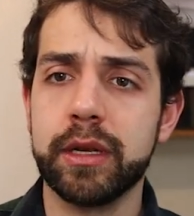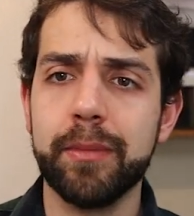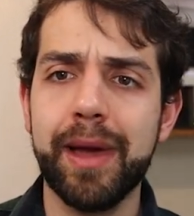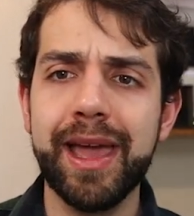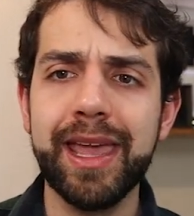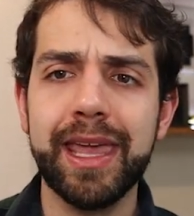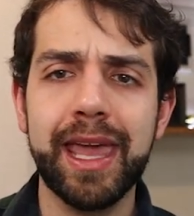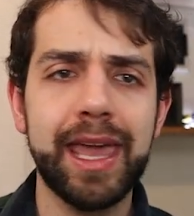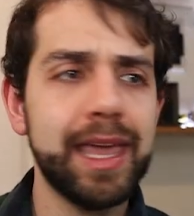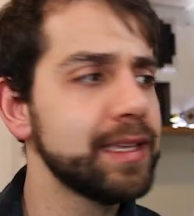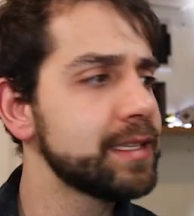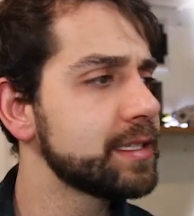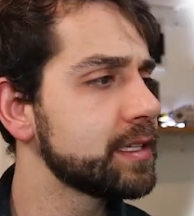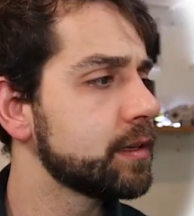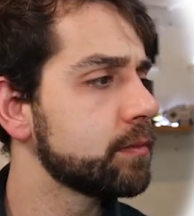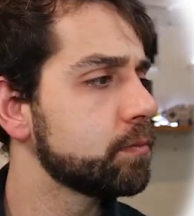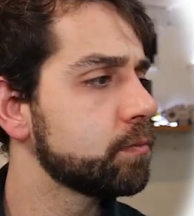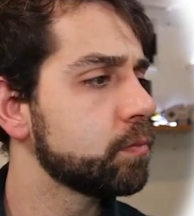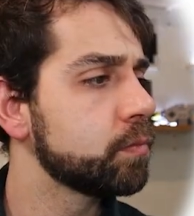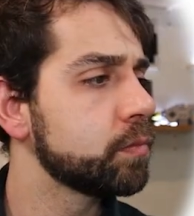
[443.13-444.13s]
In my case,
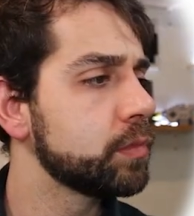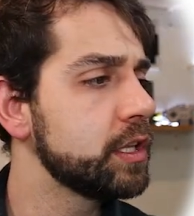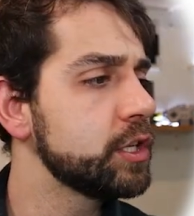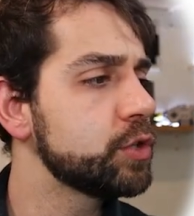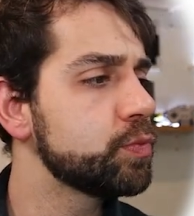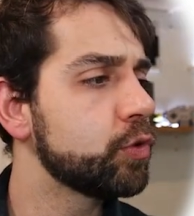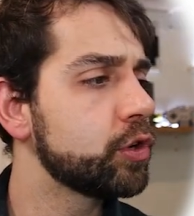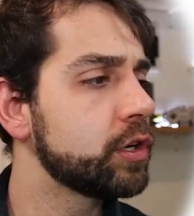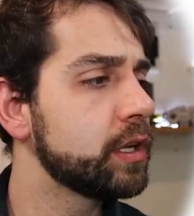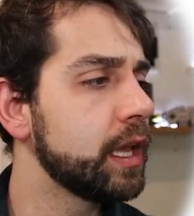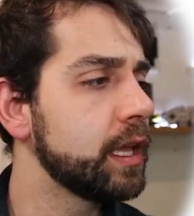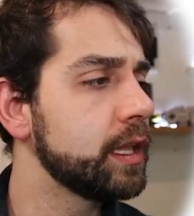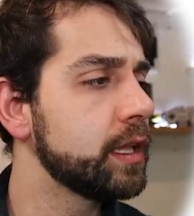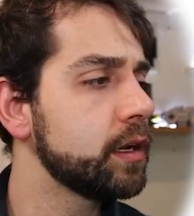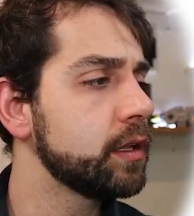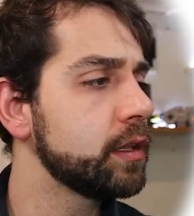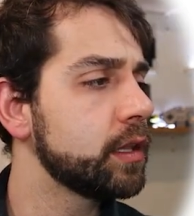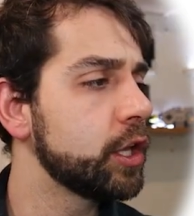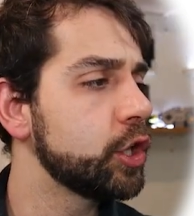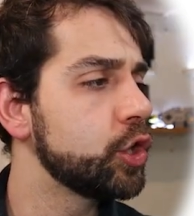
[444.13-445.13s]
this
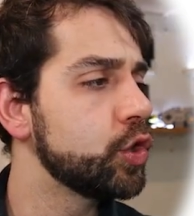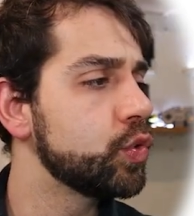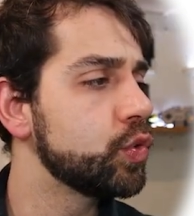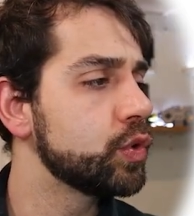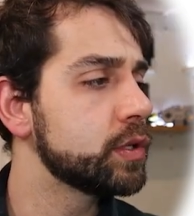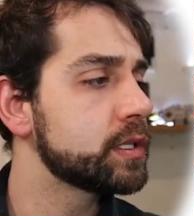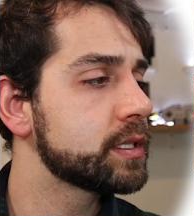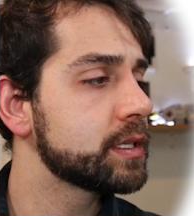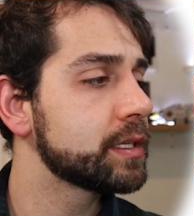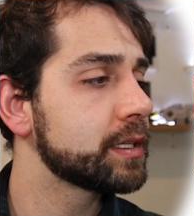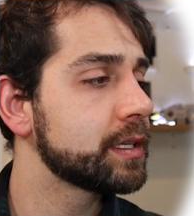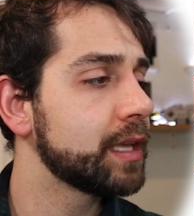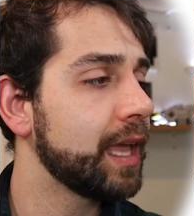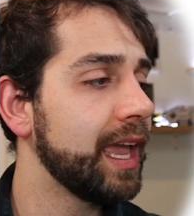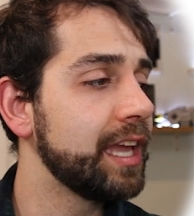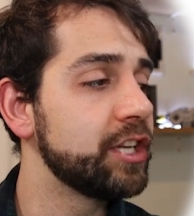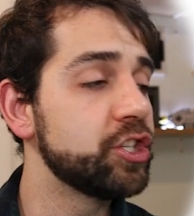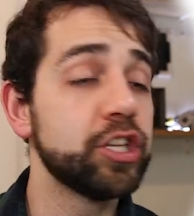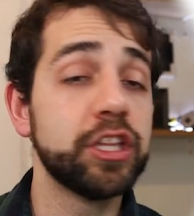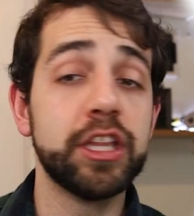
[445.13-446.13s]
Portainer, they use
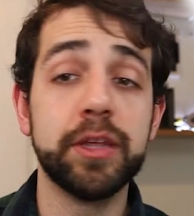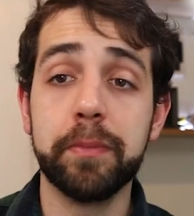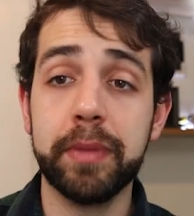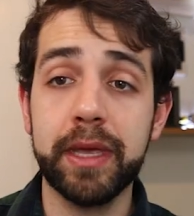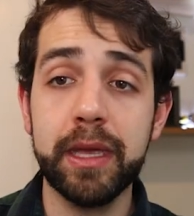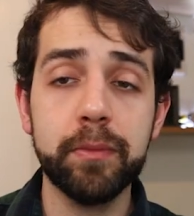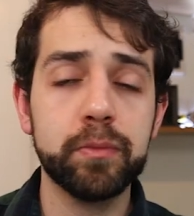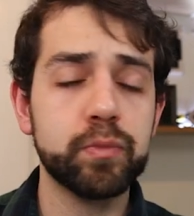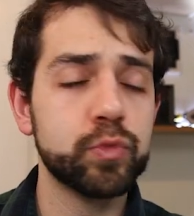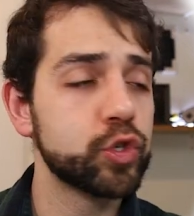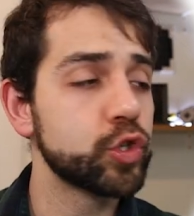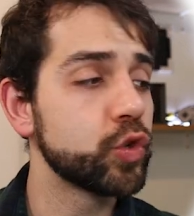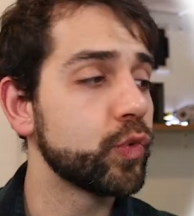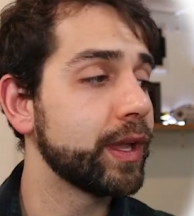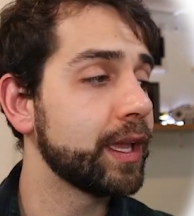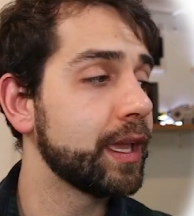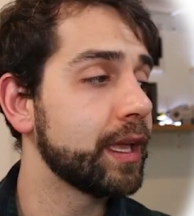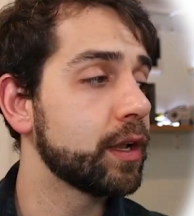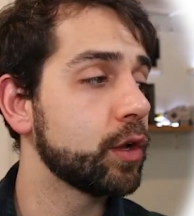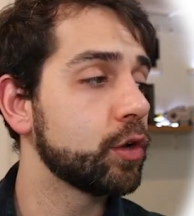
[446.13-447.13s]
H T T P, so
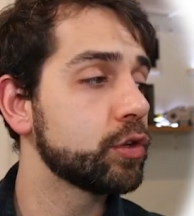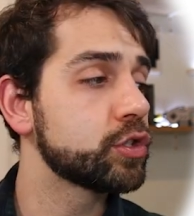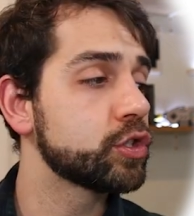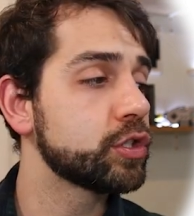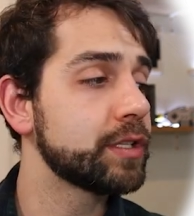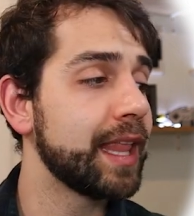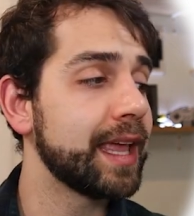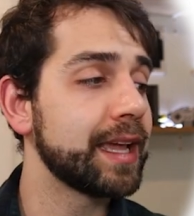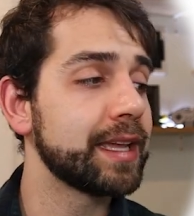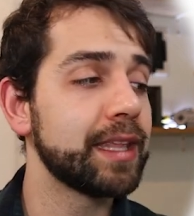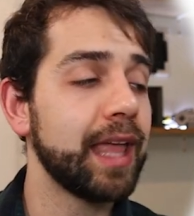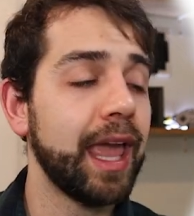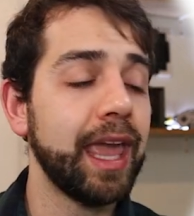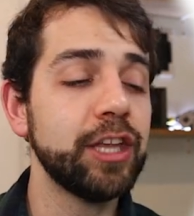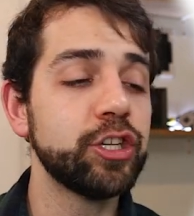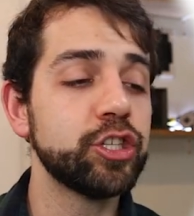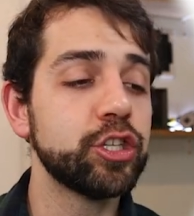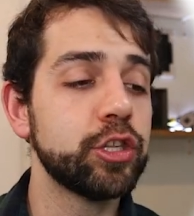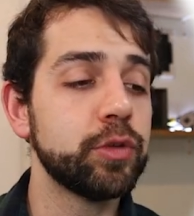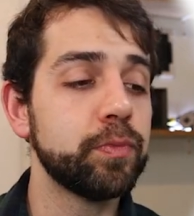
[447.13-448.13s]
I can select
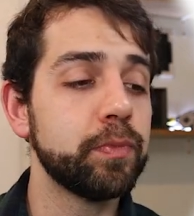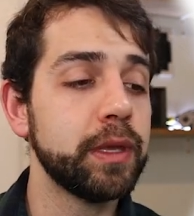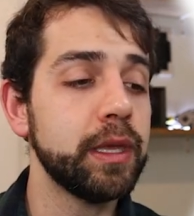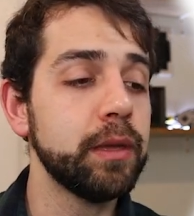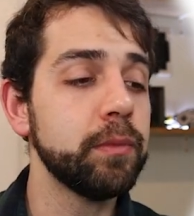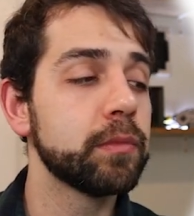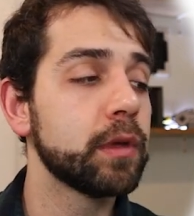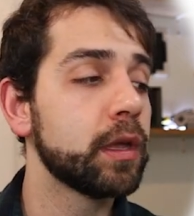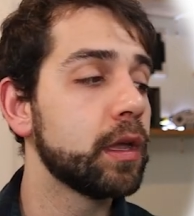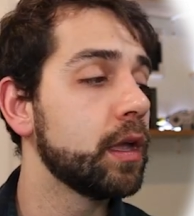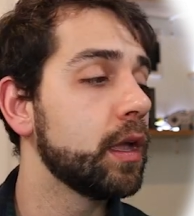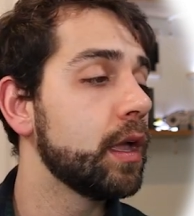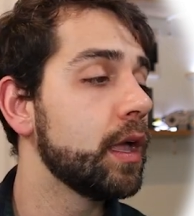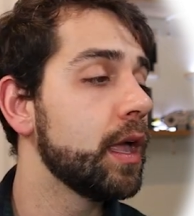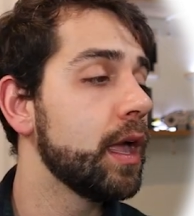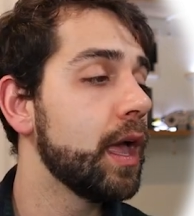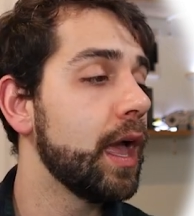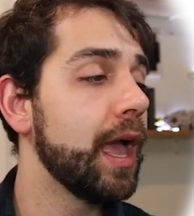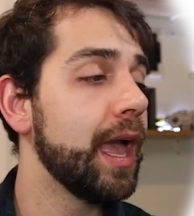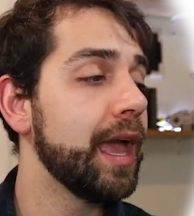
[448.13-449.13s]
H T T P,
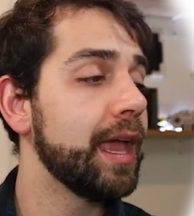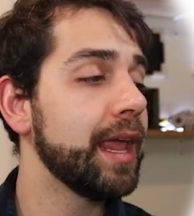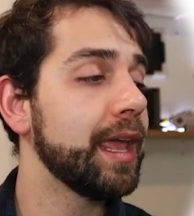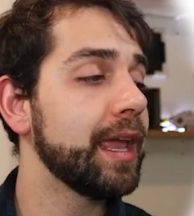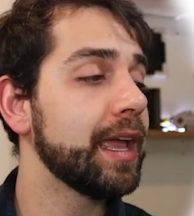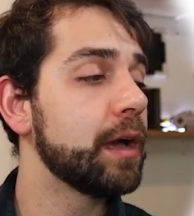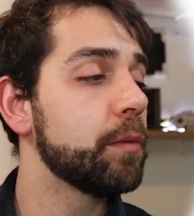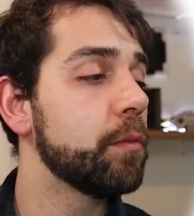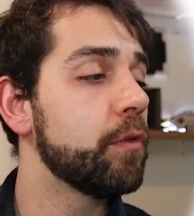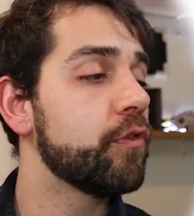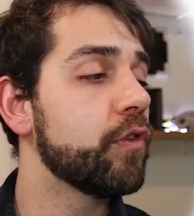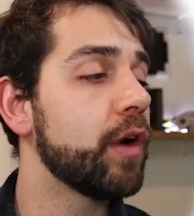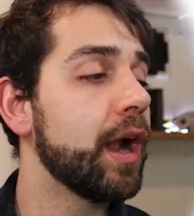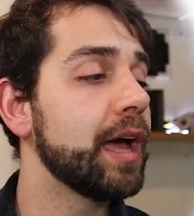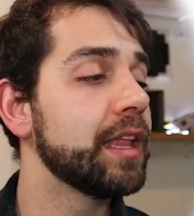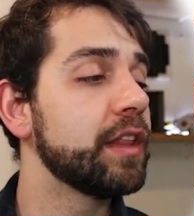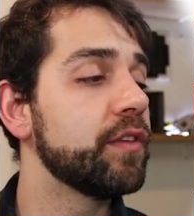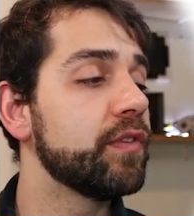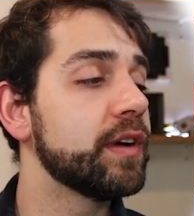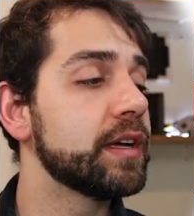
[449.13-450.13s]
and I come for
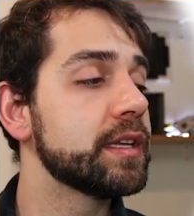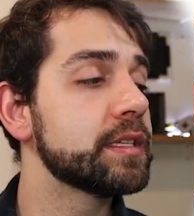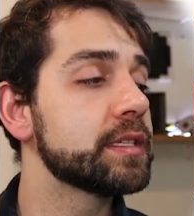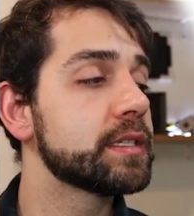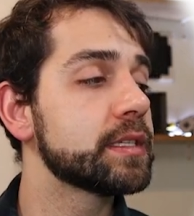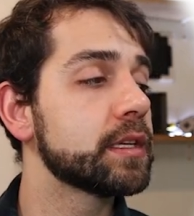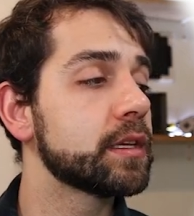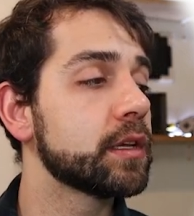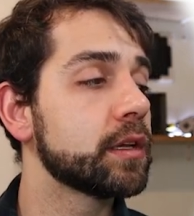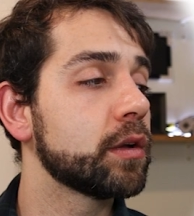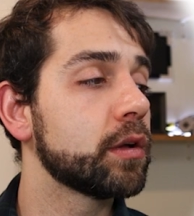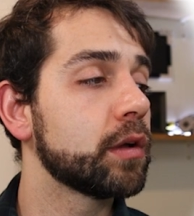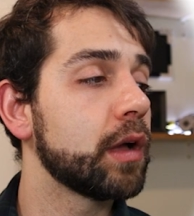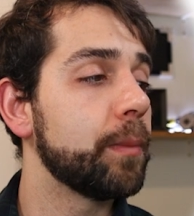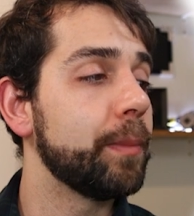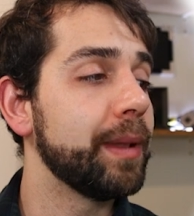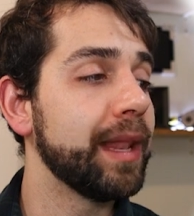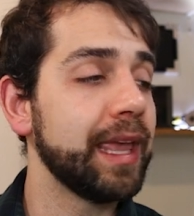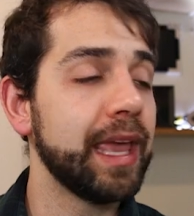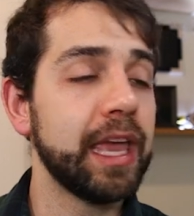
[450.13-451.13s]
advanced
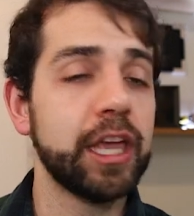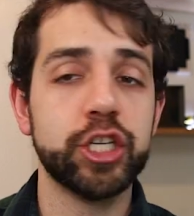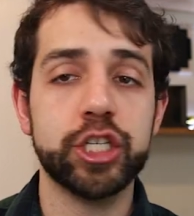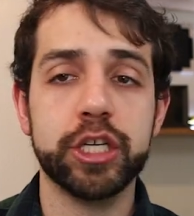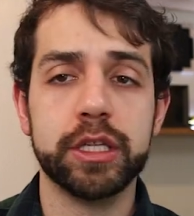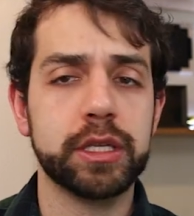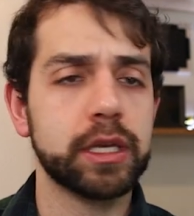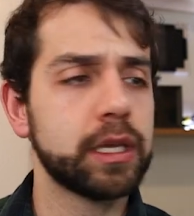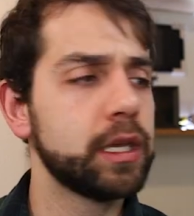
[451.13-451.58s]
application.